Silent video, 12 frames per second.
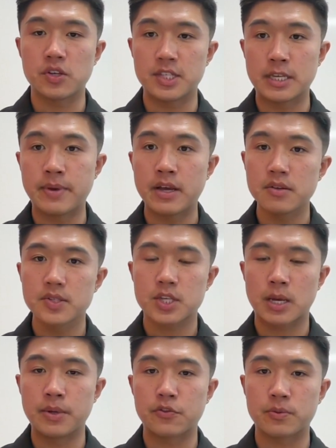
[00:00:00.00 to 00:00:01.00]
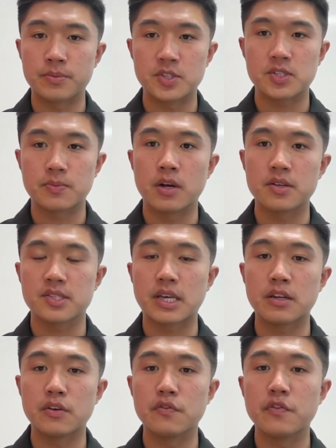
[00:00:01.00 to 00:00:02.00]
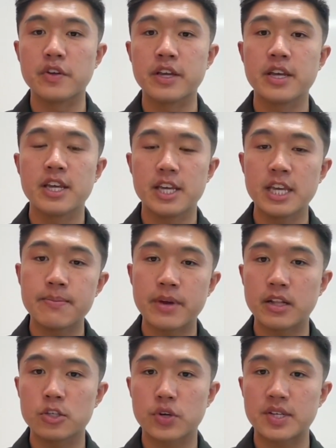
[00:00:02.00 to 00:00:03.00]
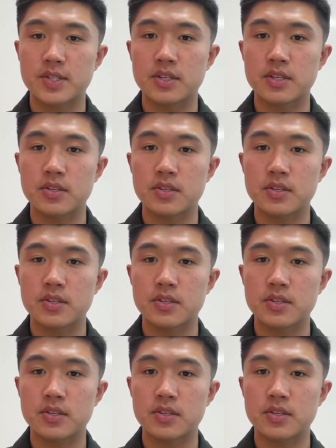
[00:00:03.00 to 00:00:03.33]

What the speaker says: emails coming from a small set of email addresses